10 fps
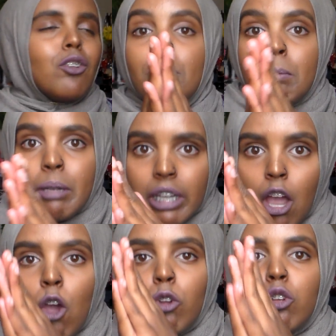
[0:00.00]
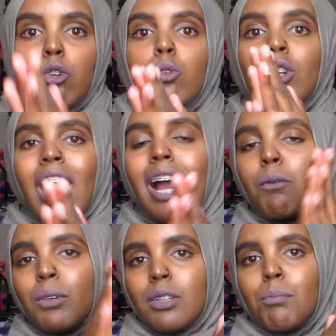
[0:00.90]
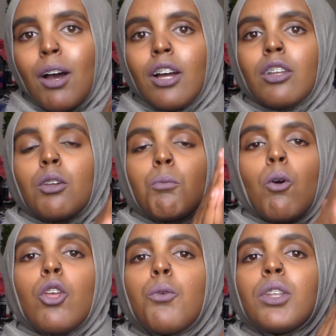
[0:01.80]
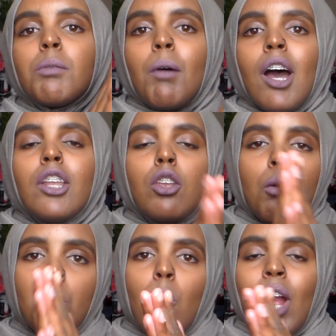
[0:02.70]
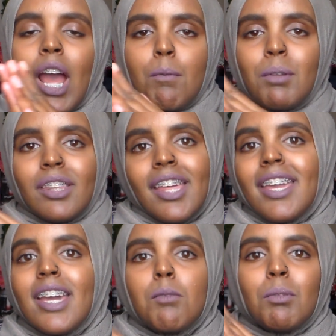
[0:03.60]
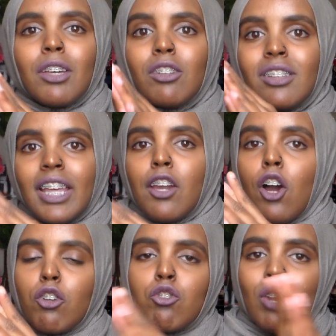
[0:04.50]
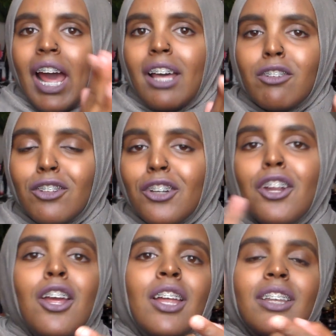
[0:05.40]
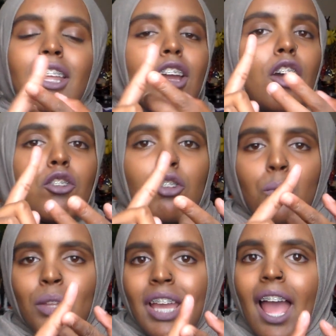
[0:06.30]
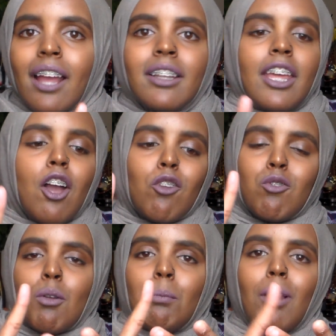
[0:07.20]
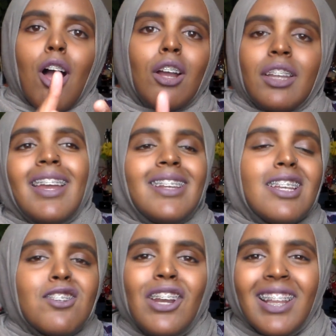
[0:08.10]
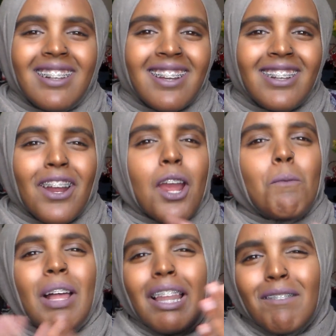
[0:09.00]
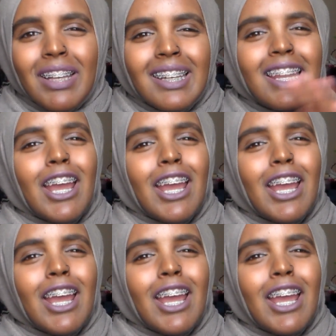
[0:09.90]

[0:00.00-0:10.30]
I repeat, do not respond. The more you respond, the more happy they get because they got you to answer, they got you to react, they got you to block, and they shouldn't. They're irrelevant.